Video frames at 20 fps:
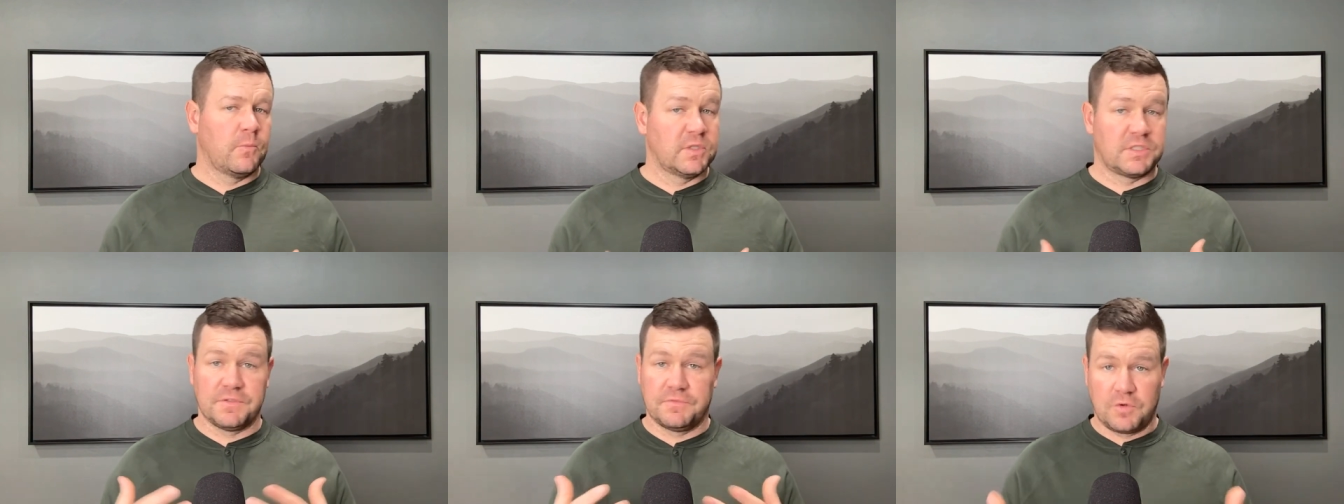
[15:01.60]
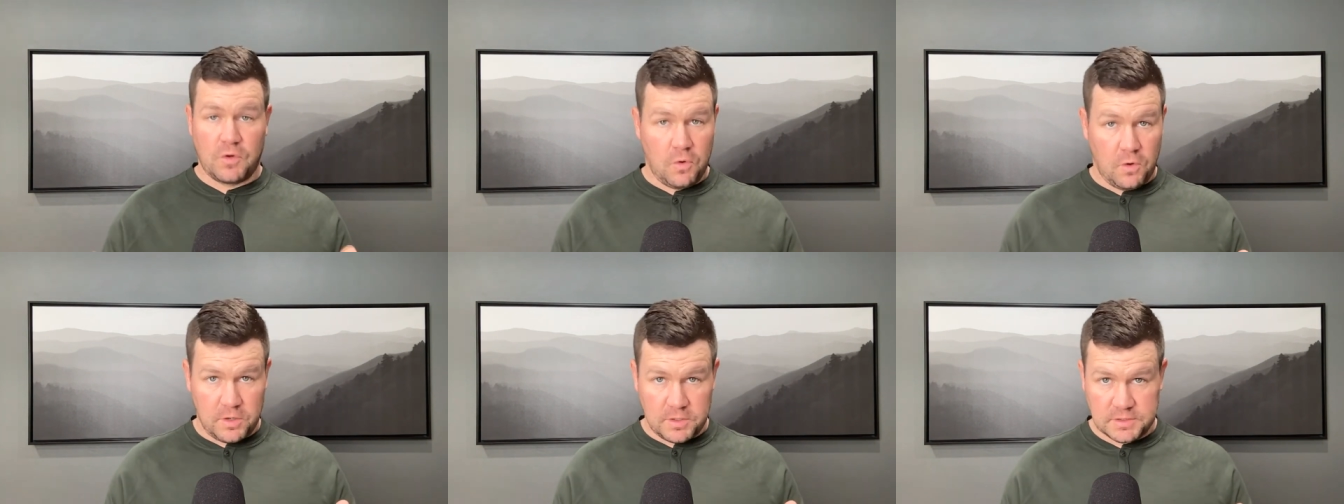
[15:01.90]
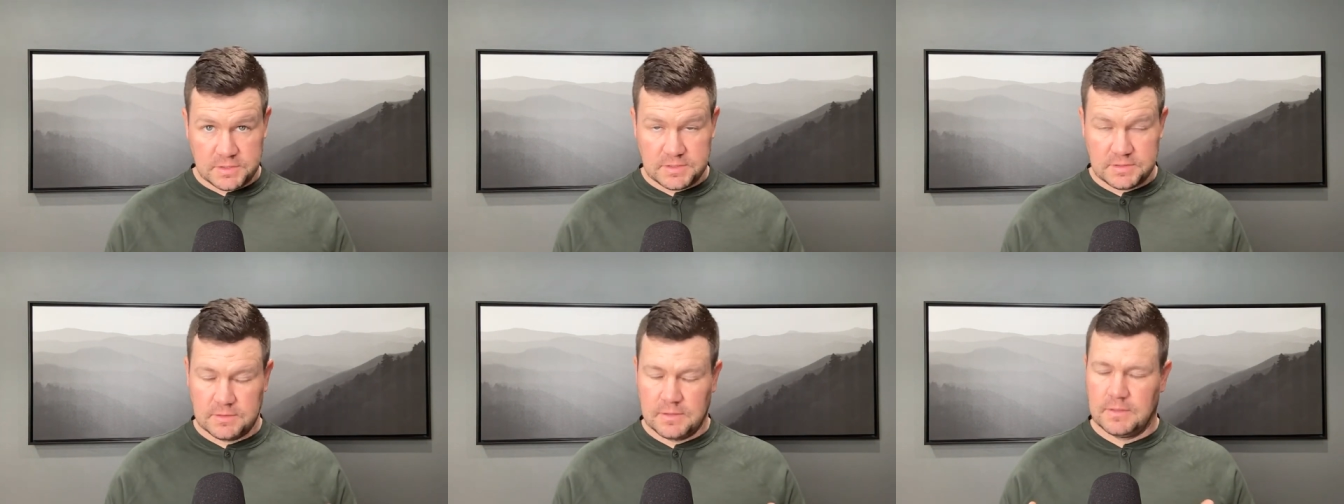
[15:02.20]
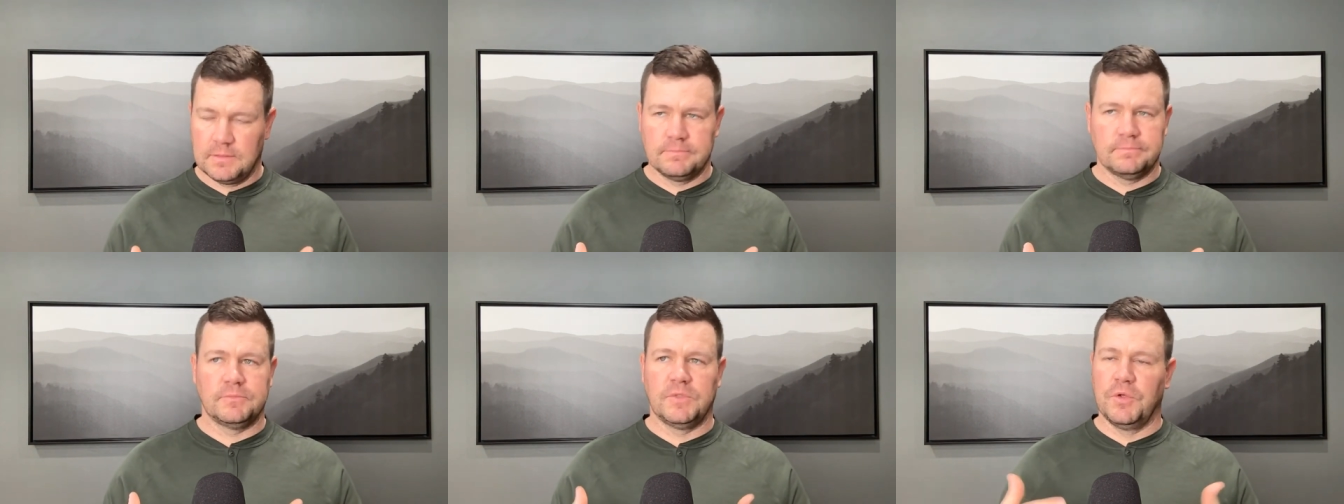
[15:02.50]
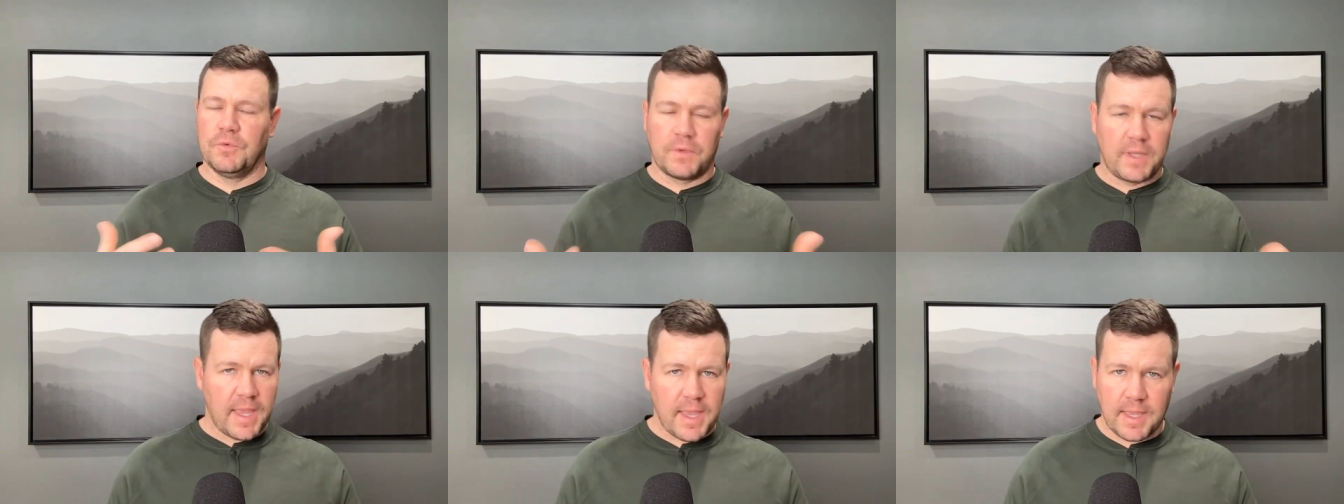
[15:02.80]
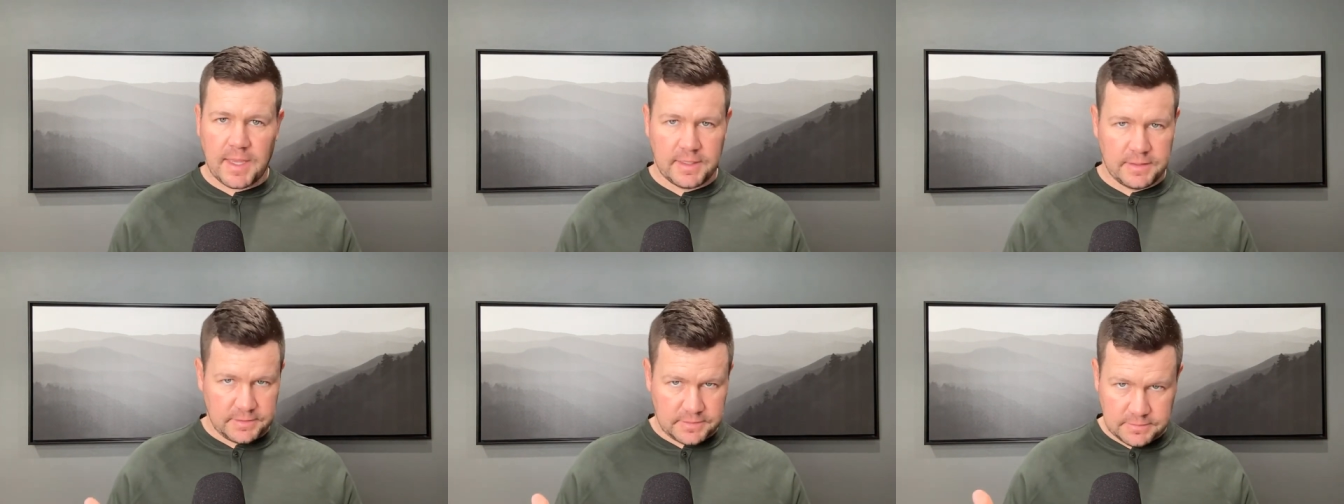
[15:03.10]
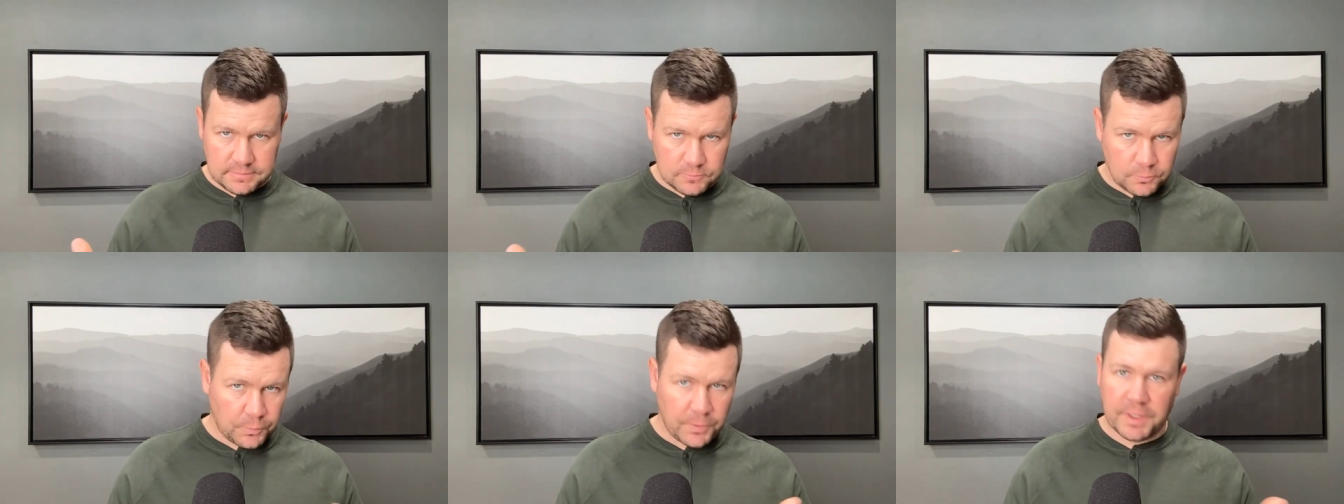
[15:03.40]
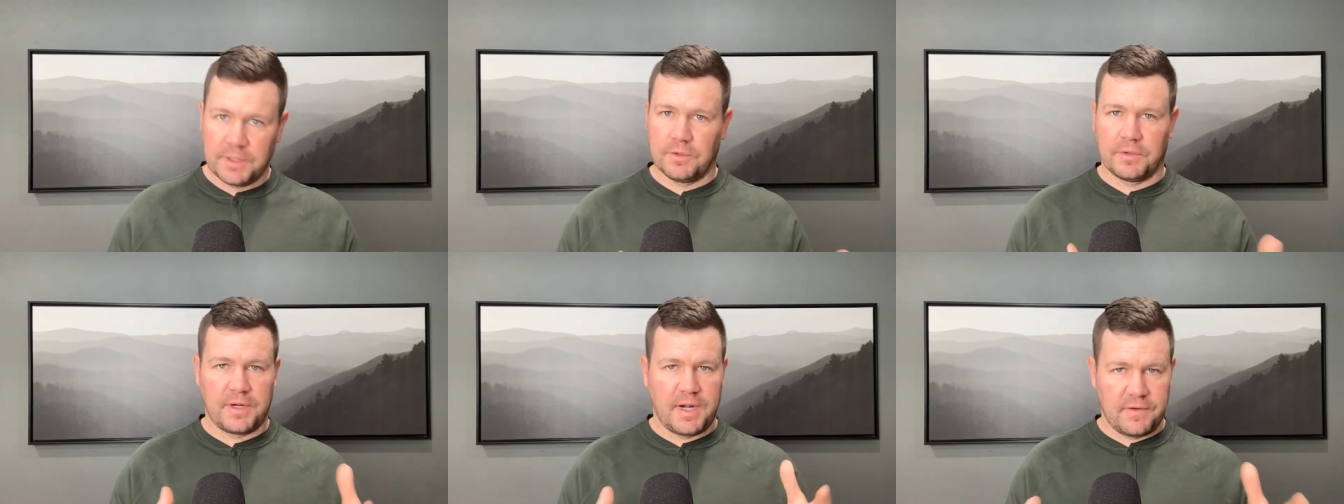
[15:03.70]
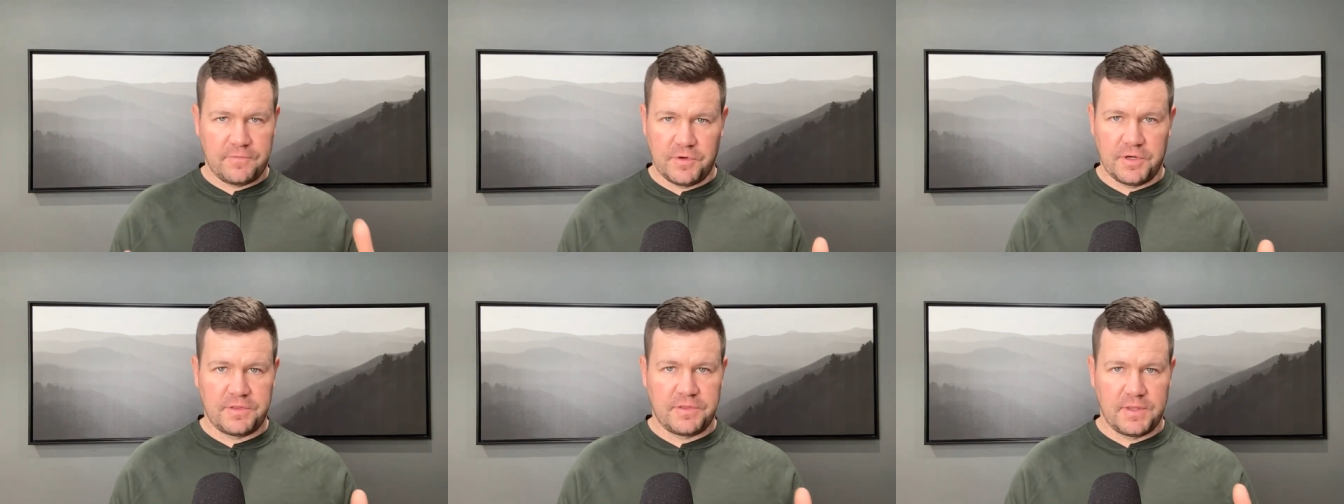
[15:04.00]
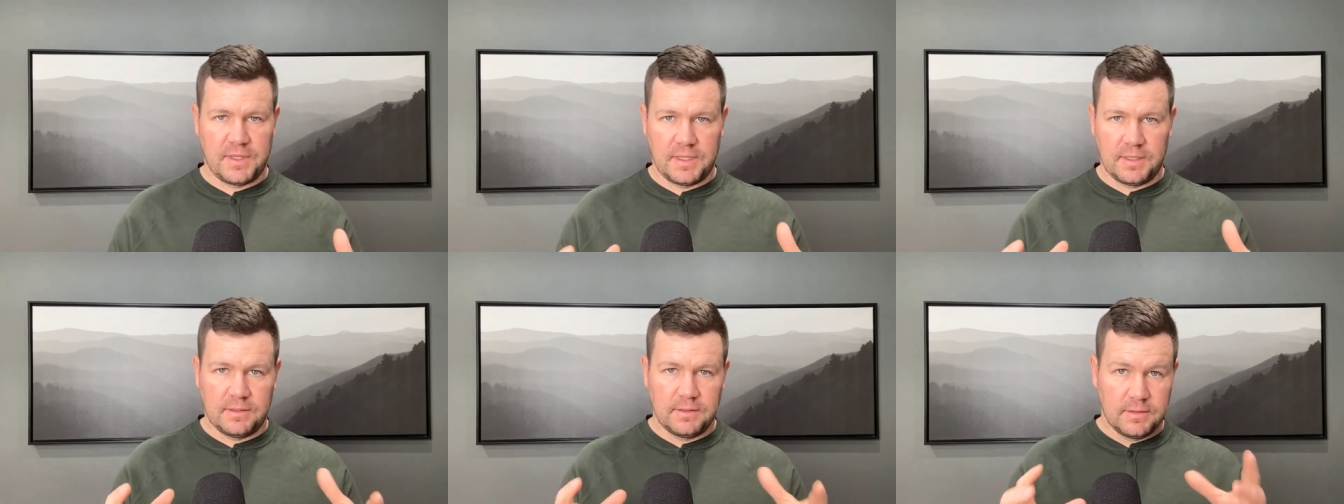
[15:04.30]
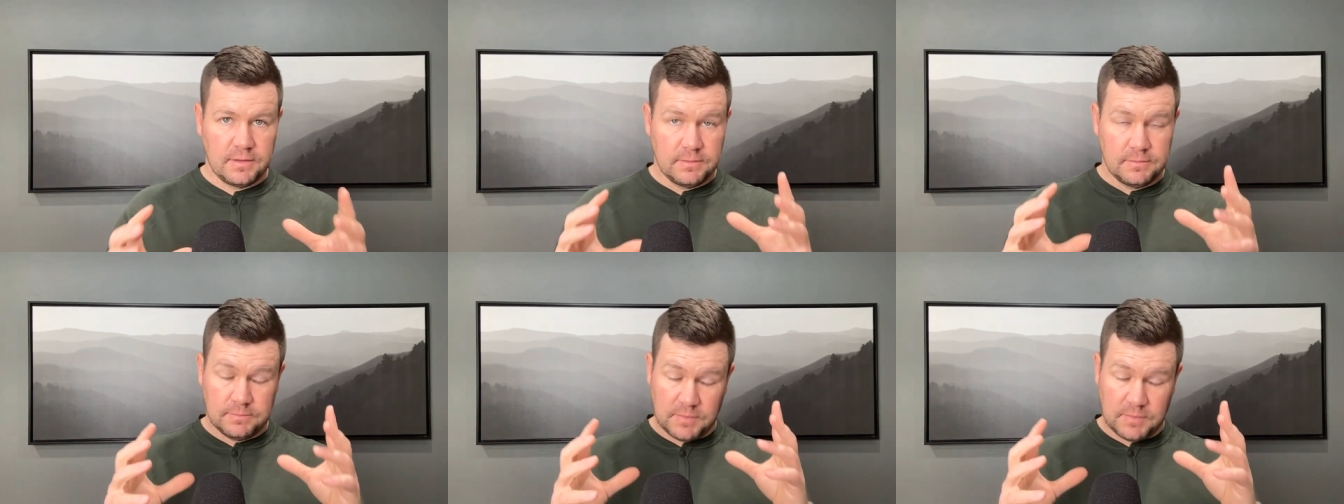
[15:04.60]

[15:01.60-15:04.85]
which of course you can't relearn everything